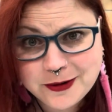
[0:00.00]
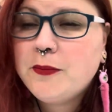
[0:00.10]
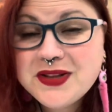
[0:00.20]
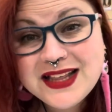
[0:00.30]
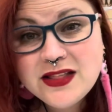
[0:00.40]

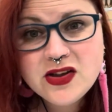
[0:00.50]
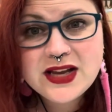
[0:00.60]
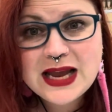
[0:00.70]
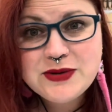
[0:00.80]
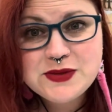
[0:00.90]
But then there
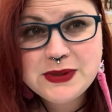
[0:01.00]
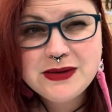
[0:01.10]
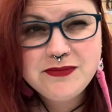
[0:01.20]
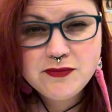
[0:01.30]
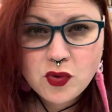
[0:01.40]
came to be
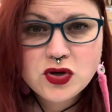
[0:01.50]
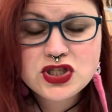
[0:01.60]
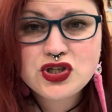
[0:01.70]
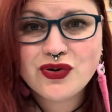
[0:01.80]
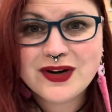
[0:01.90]
more
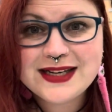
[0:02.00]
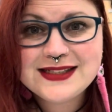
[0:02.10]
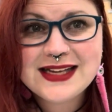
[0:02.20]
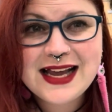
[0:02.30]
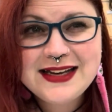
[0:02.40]
stories,
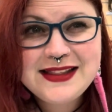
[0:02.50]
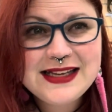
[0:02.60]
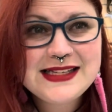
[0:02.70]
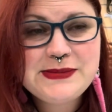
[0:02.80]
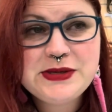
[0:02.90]
and they
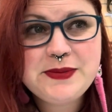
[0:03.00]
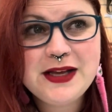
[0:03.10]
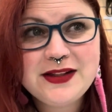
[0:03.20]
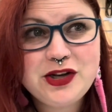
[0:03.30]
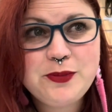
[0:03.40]
seem to be a
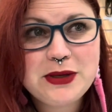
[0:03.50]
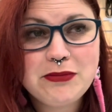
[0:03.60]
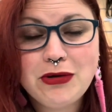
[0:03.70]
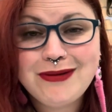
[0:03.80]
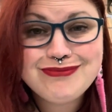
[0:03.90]
little bit
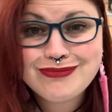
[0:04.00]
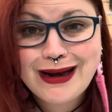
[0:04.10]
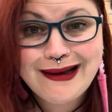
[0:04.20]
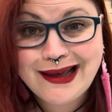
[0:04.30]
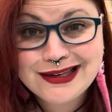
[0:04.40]
more
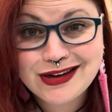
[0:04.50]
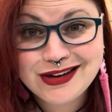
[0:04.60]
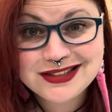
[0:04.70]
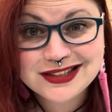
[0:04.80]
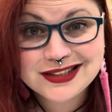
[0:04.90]
lighthearted.